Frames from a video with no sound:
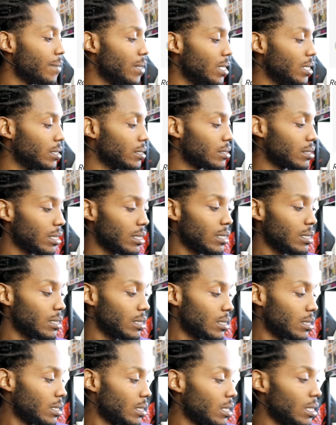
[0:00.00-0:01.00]
And
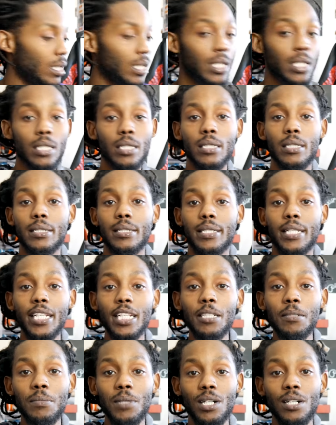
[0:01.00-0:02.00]
yeah.
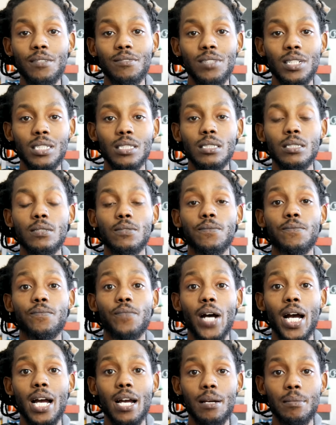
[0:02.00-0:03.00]
These motherfuckers
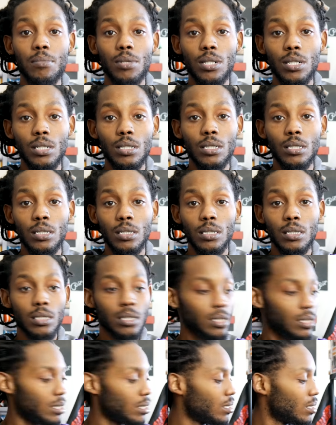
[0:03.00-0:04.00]
fire, bro.
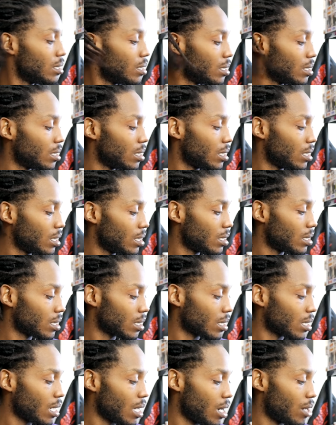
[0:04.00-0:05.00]

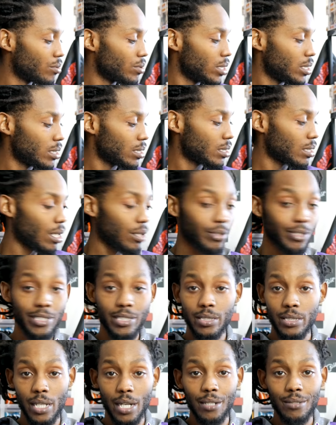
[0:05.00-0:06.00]
On this on
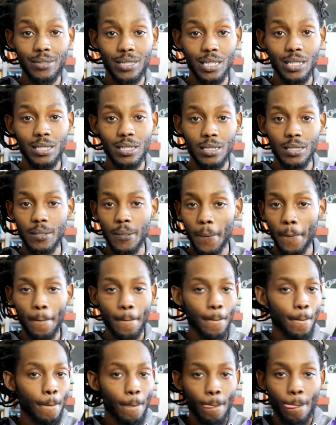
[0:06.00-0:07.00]
this 13.
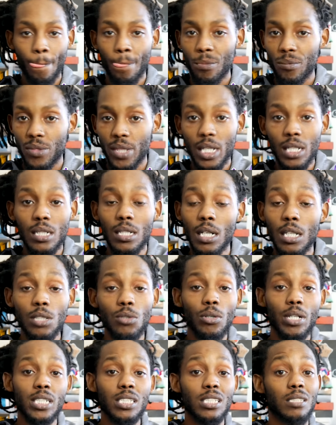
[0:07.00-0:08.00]
Their
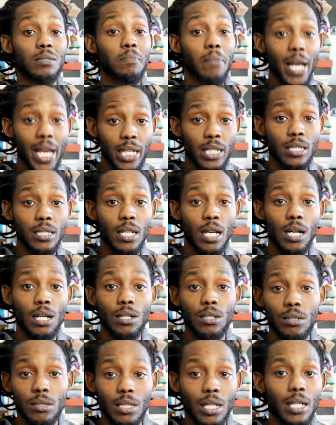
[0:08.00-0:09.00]
colorway smacking
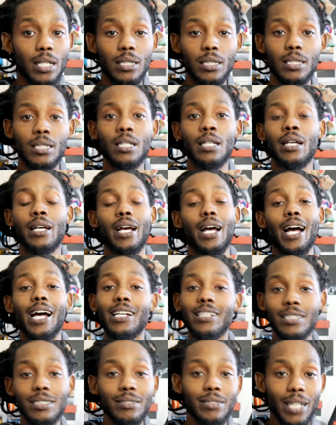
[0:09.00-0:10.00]
dog. Like, I
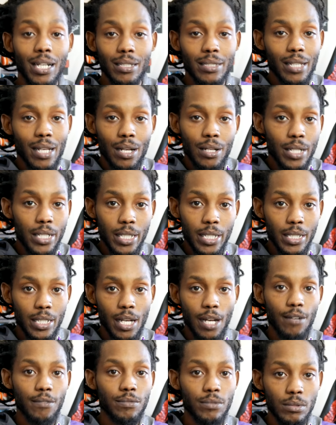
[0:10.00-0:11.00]
ain't gonna talk y'all head
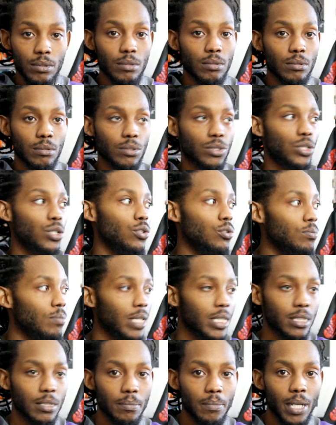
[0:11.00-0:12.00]
off too
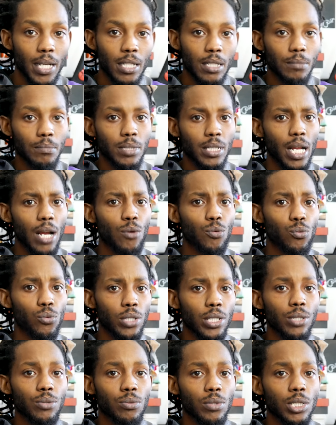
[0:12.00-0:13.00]
much about it, but I
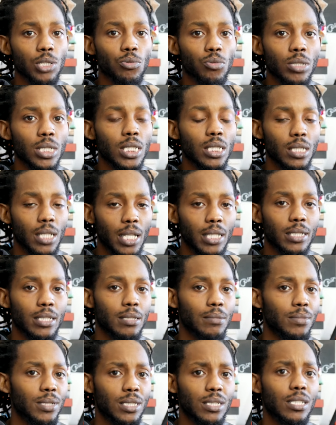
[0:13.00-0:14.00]
really, really, really like
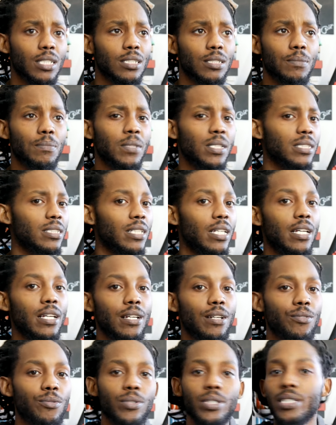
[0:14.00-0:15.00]
that bitch. That's a
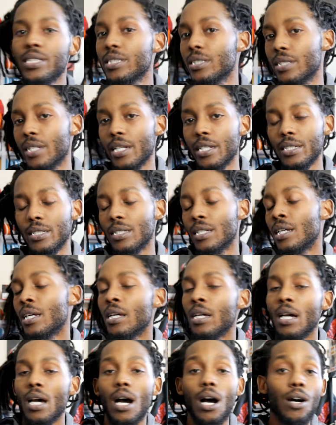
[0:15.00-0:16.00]
must-have release date.
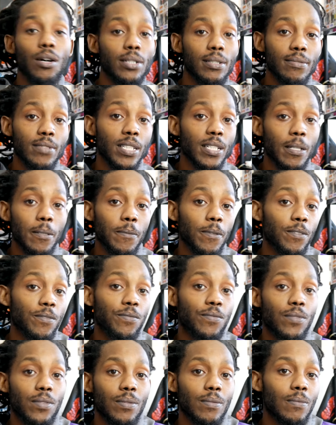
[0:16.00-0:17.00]
I don't give a damn if
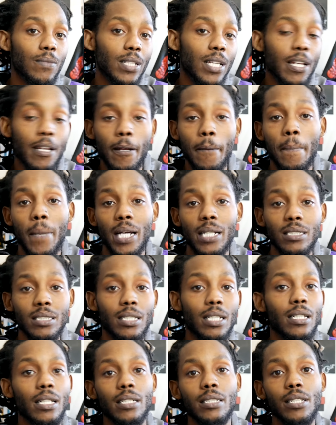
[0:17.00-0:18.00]
everybody
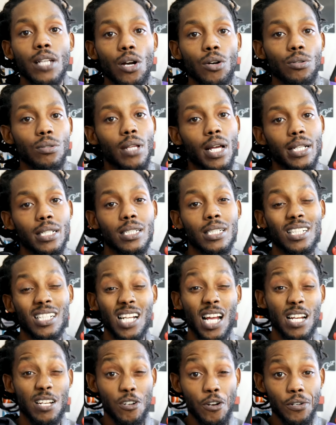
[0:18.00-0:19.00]
say they don't like it and
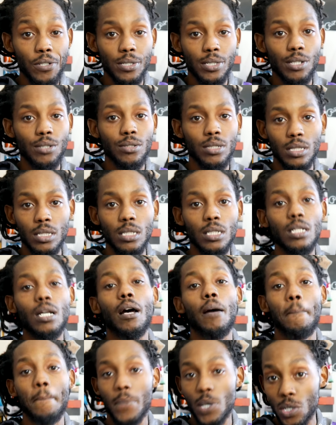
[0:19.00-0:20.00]
I know it's gonna see it,
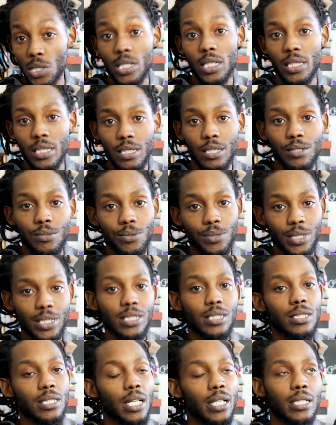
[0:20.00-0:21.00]
I'm gonna get it
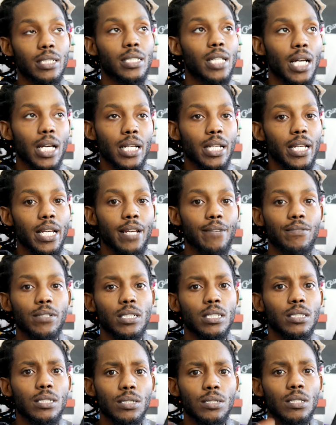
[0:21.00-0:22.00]
release date. Gotta have it.
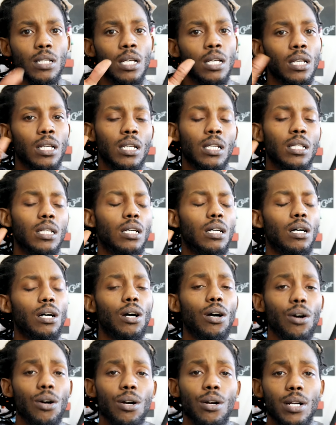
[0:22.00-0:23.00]
It's
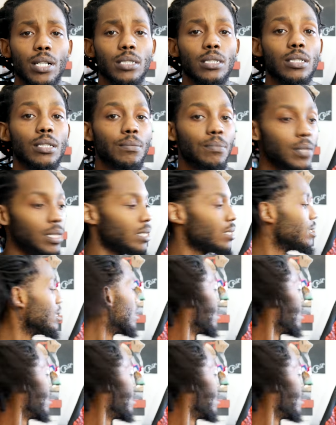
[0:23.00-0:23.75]
hard to me.